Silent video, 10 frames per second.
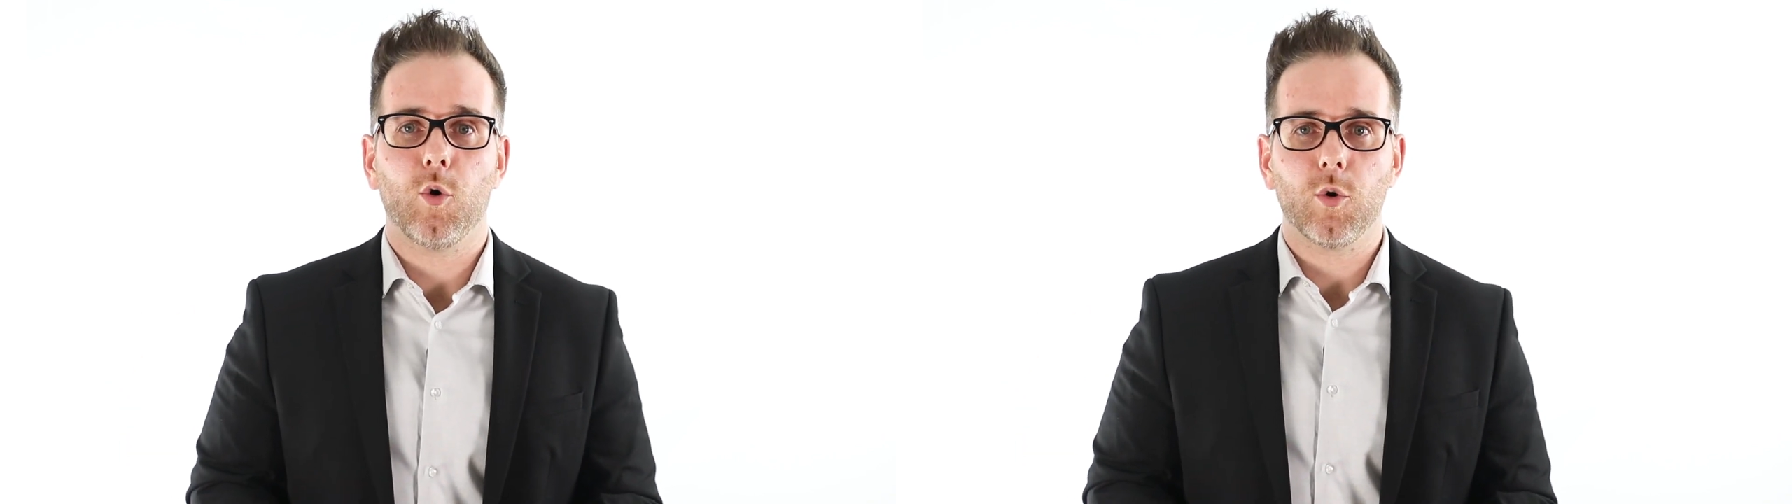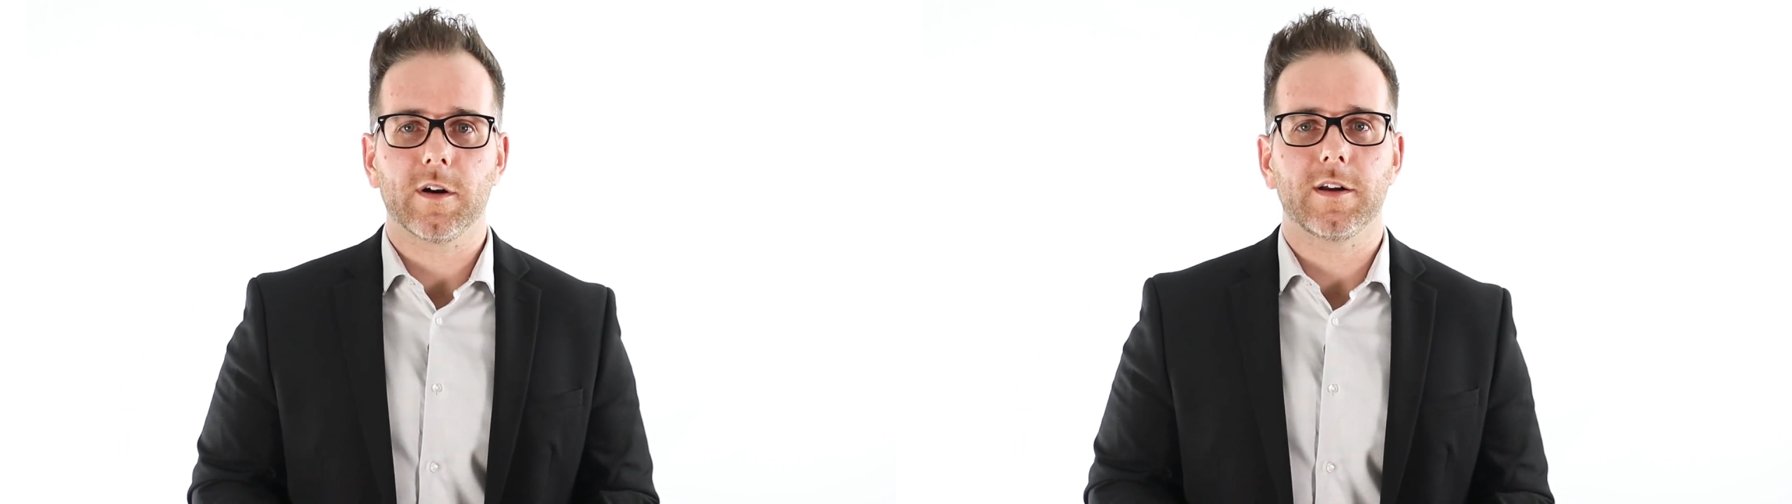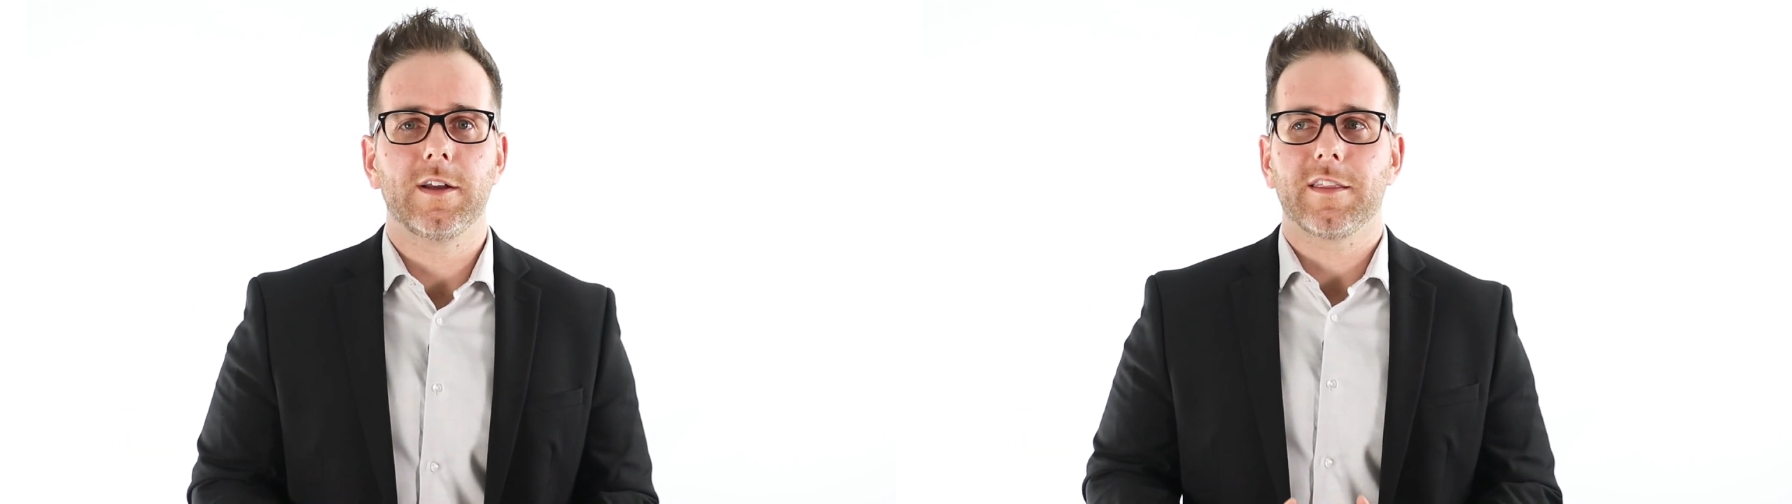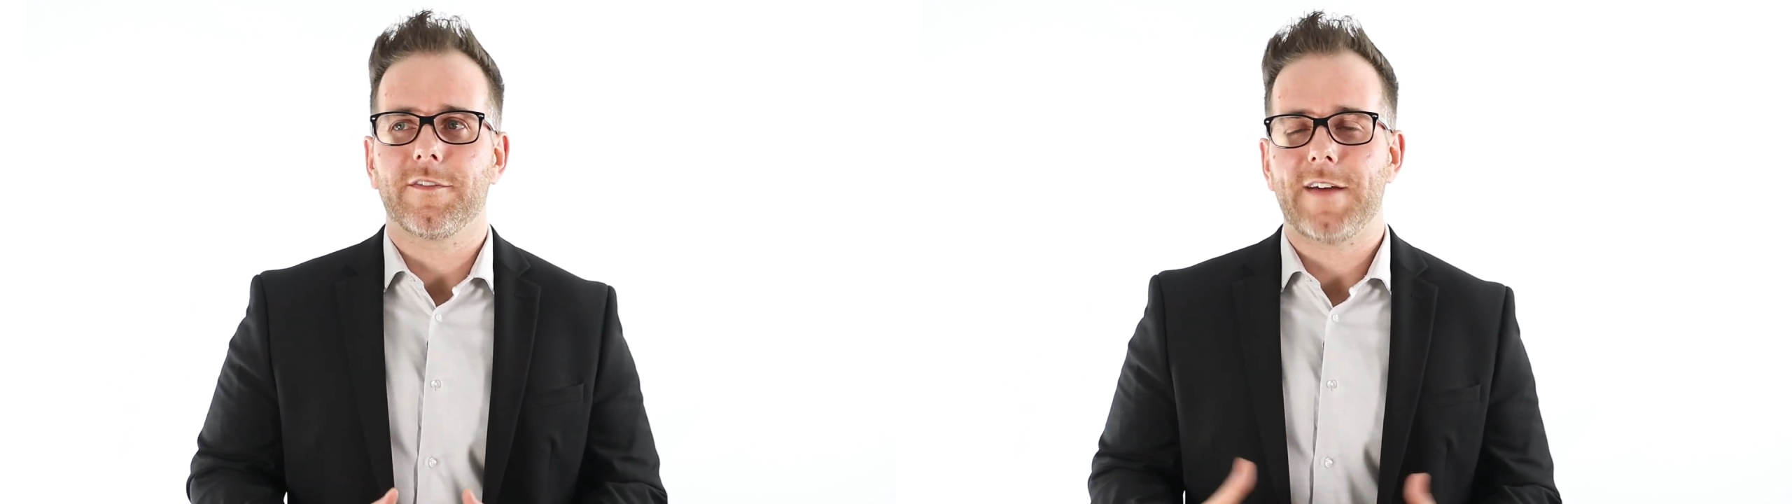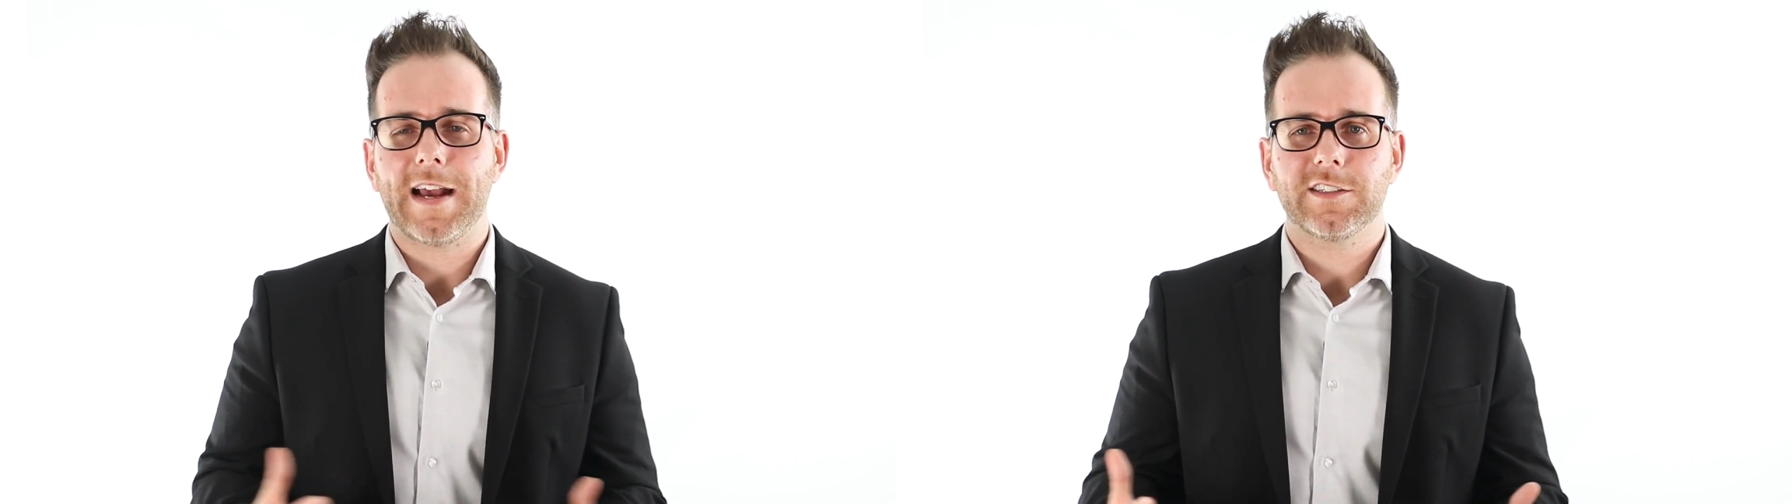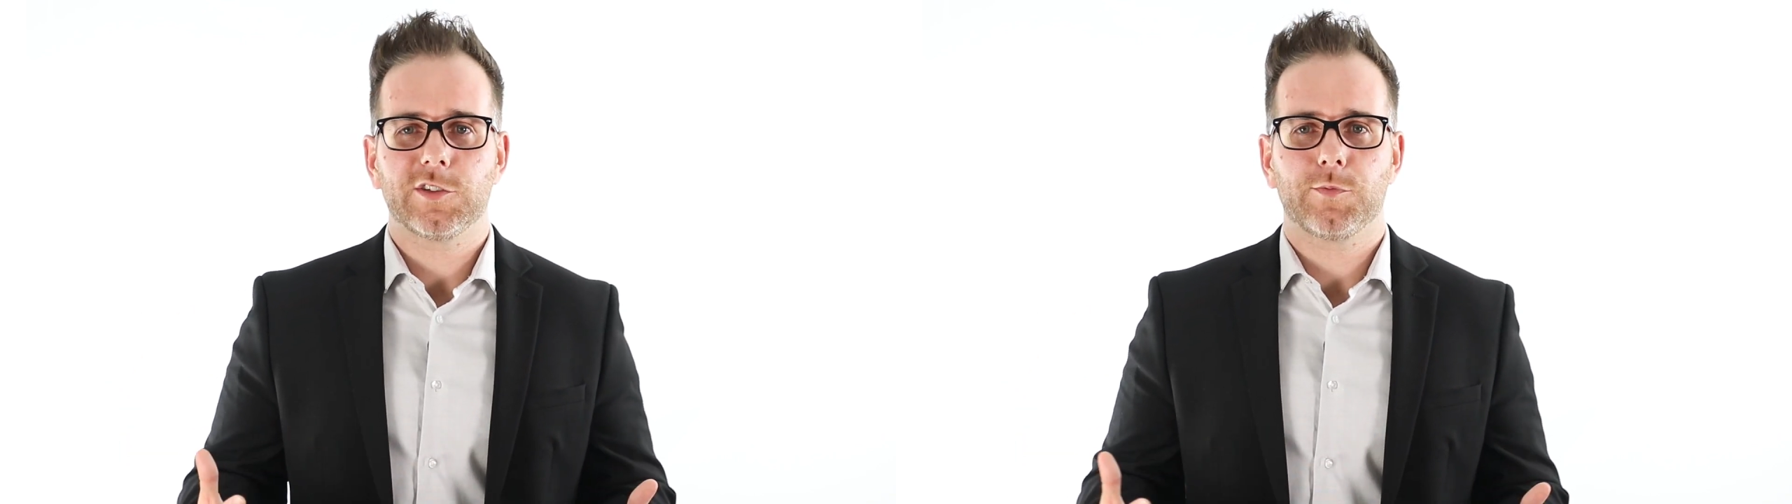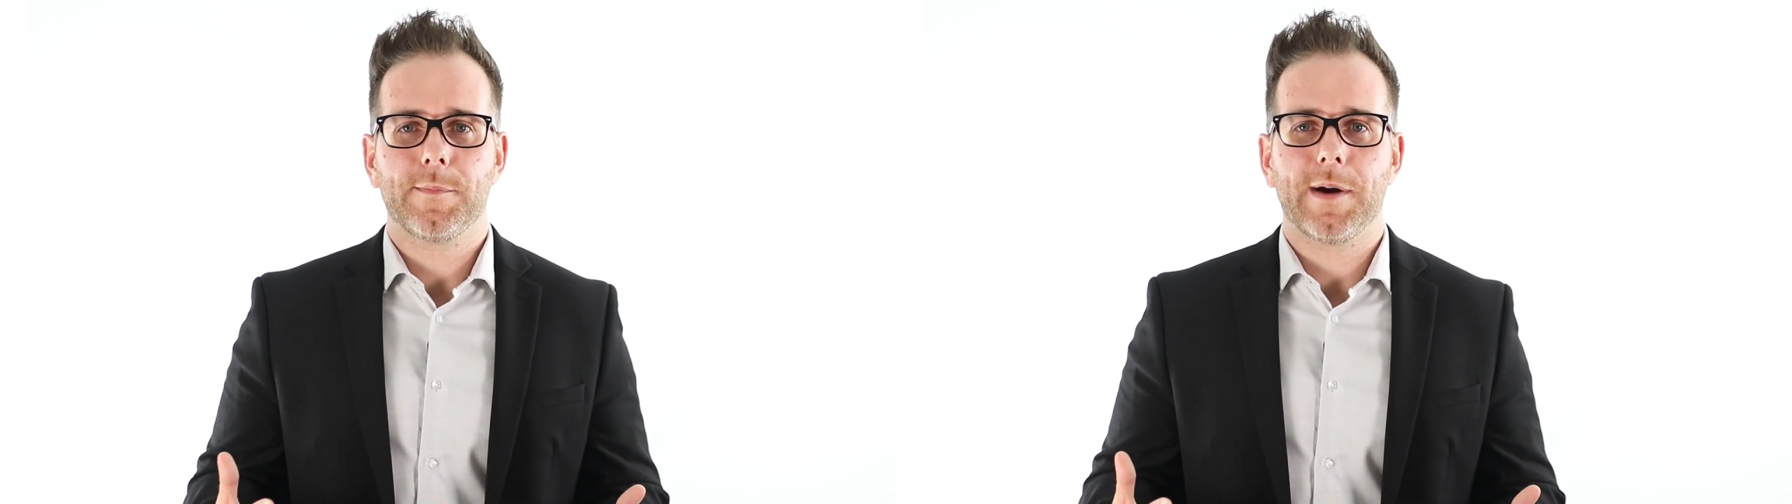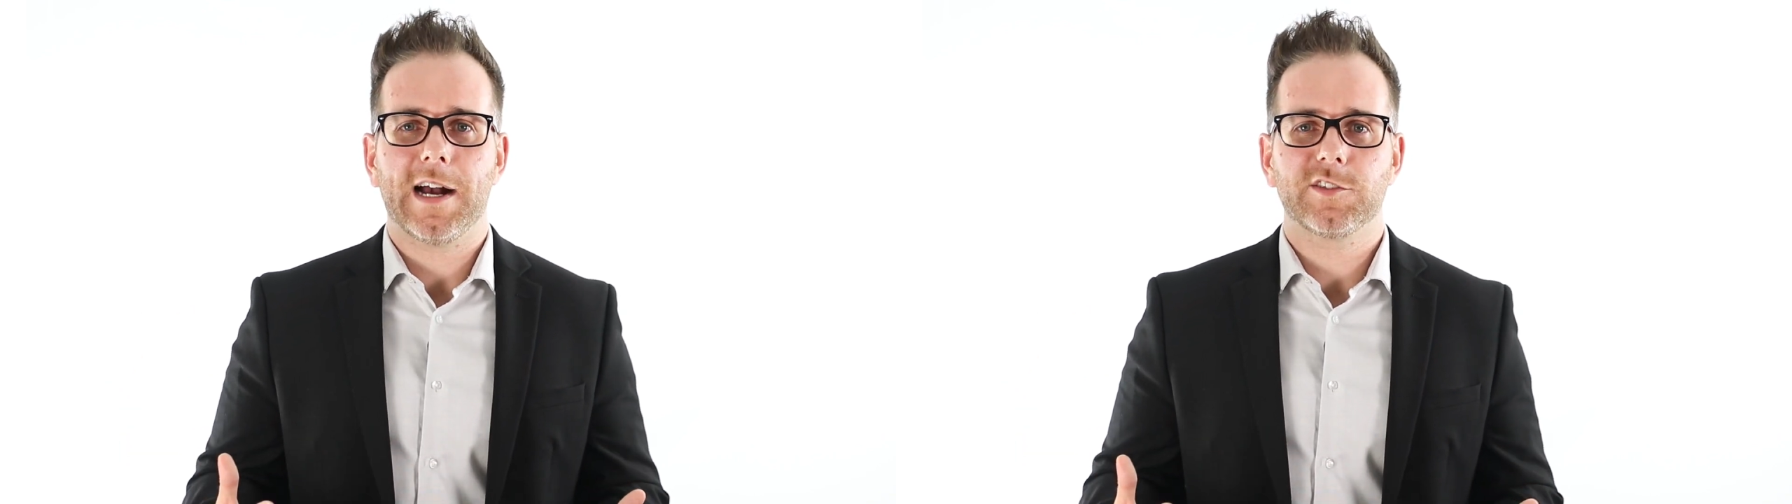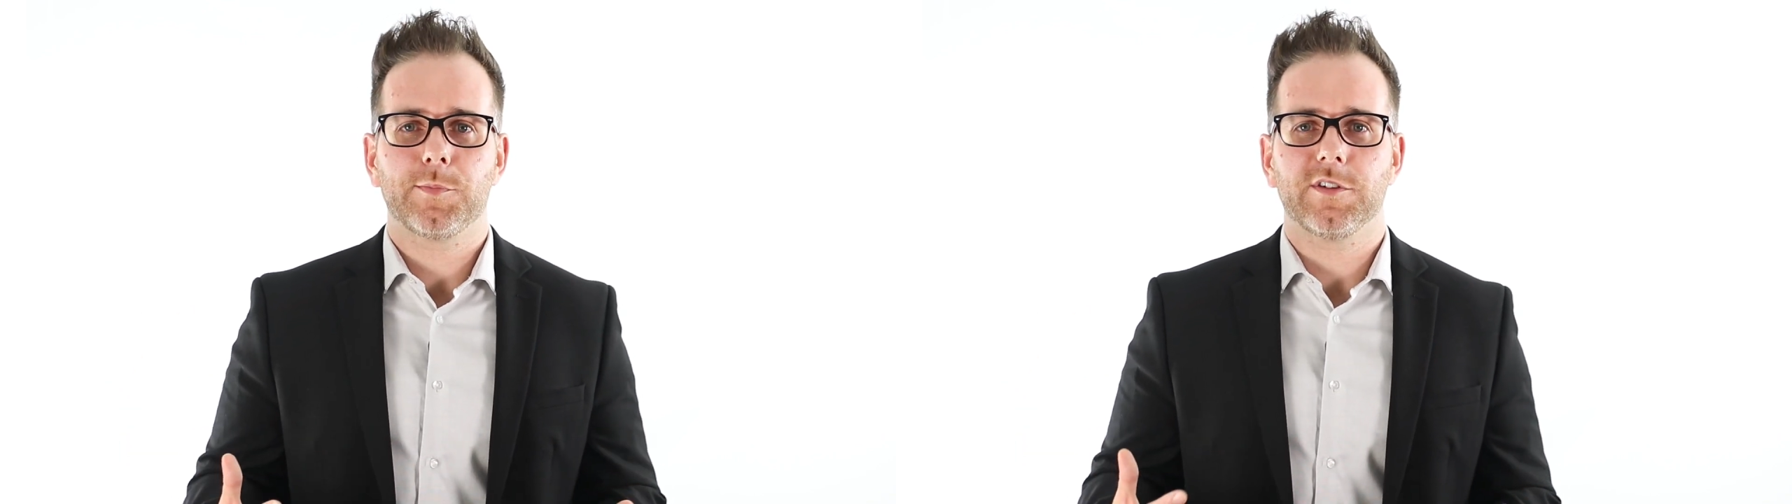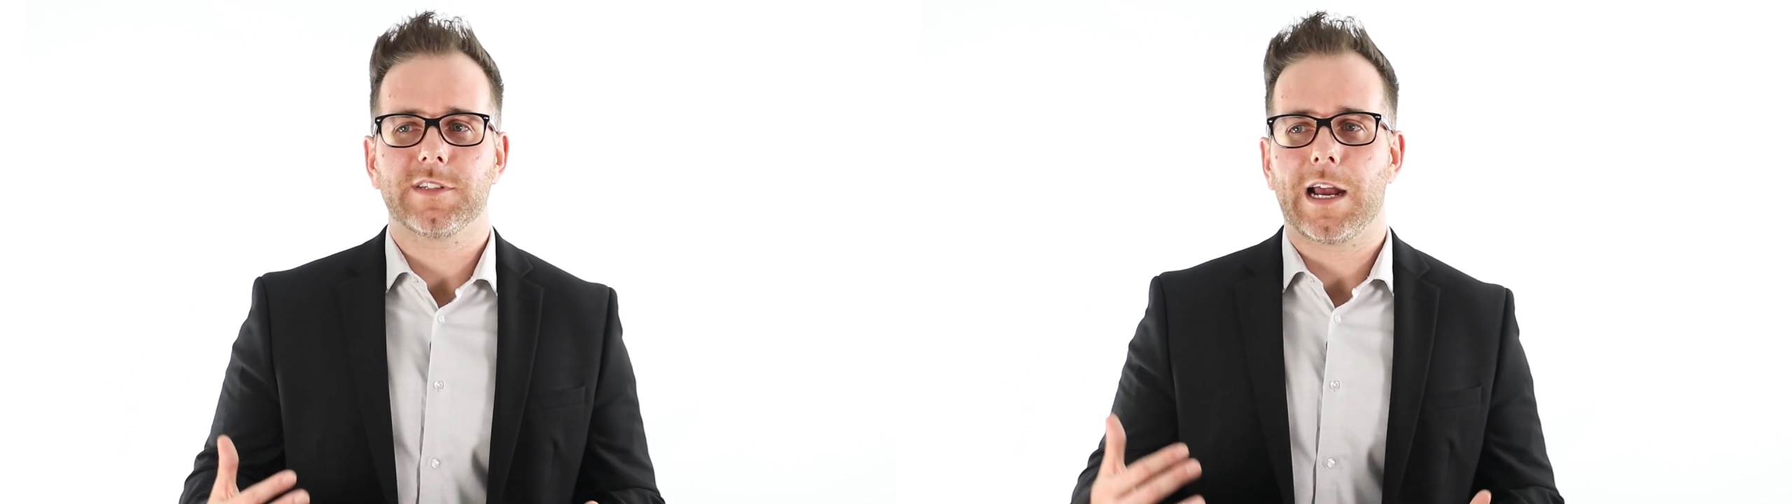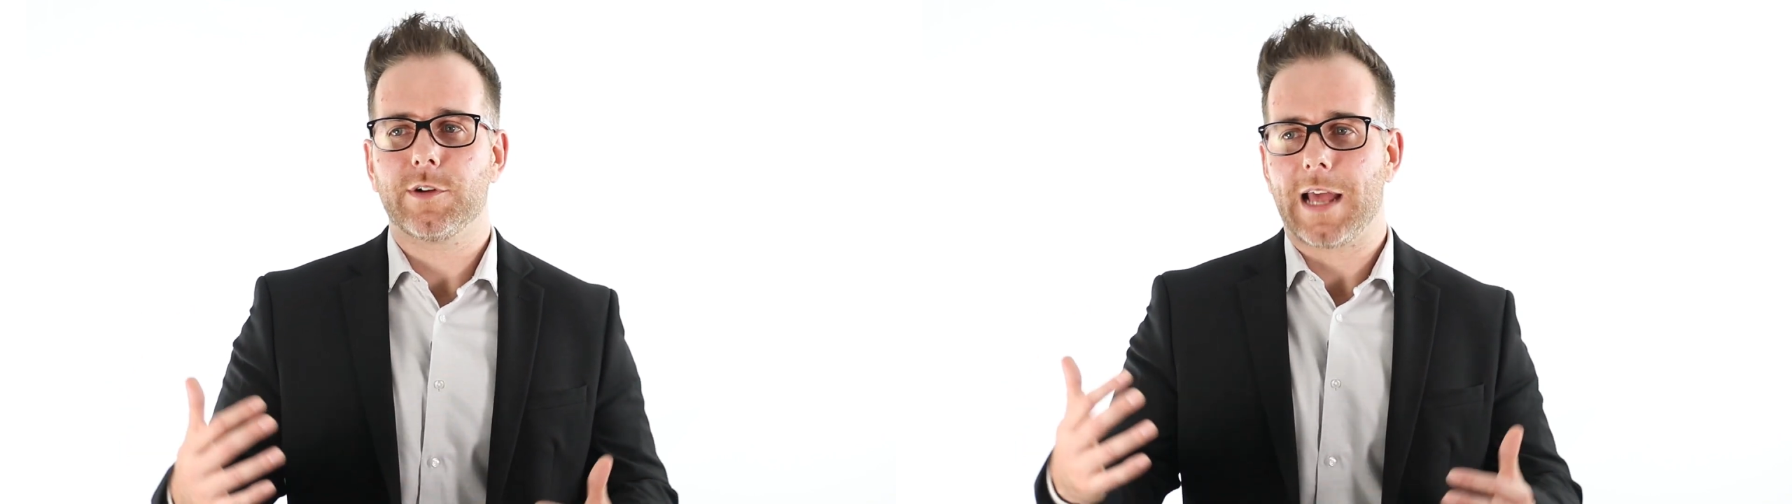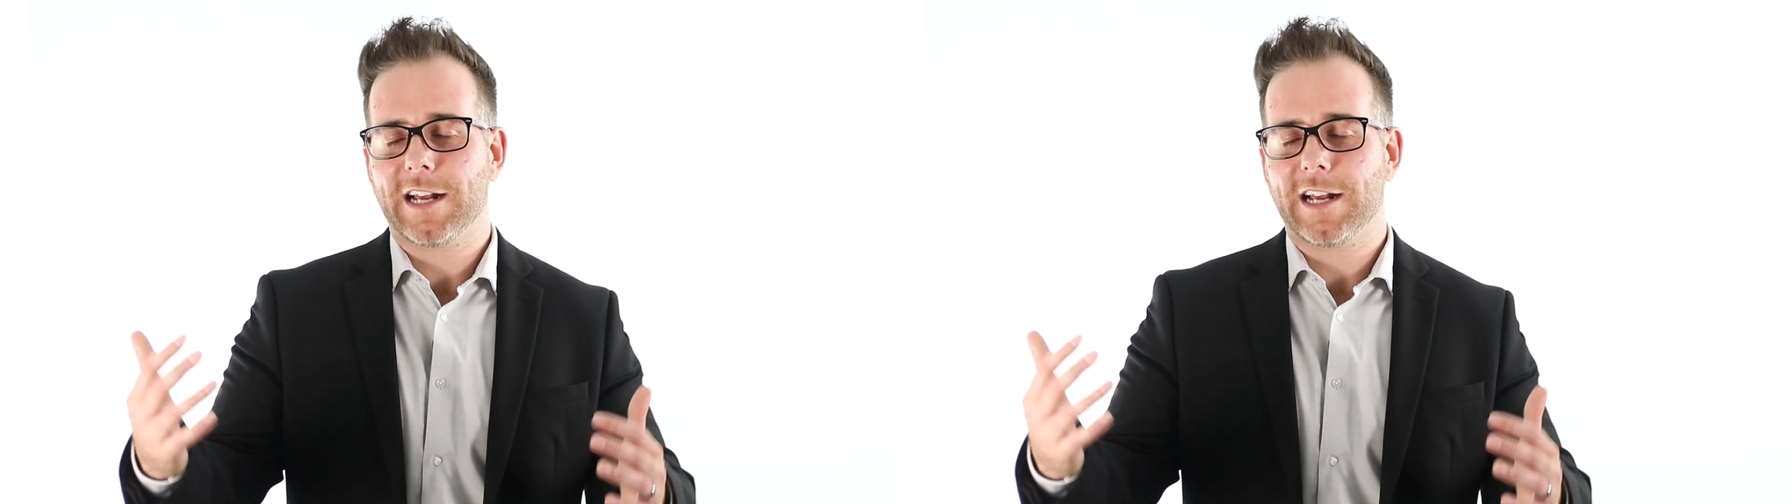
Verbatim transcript: or the fastest way possible is I would